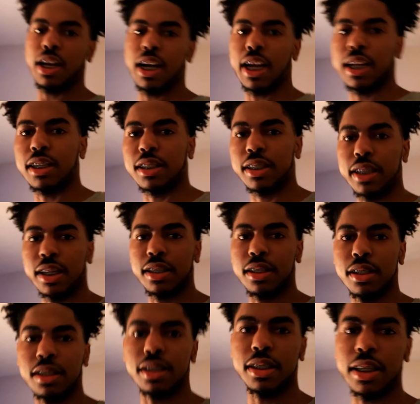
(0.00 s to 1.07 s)
I got to set
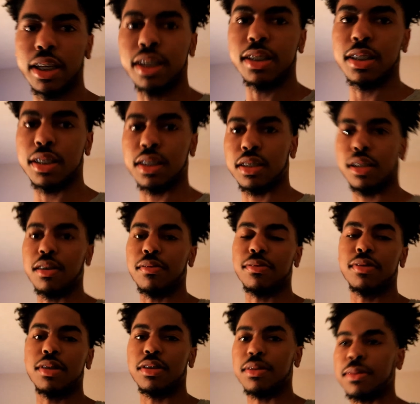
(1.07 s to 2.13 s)
the settings and stuff,
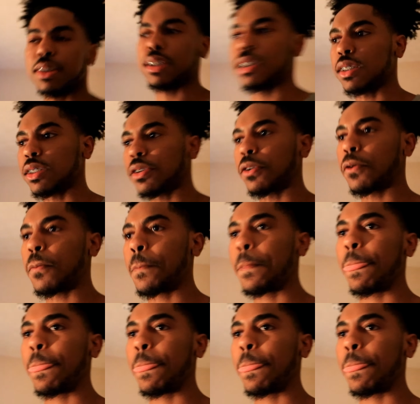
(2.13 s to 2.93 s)
you know what I'm saying? So,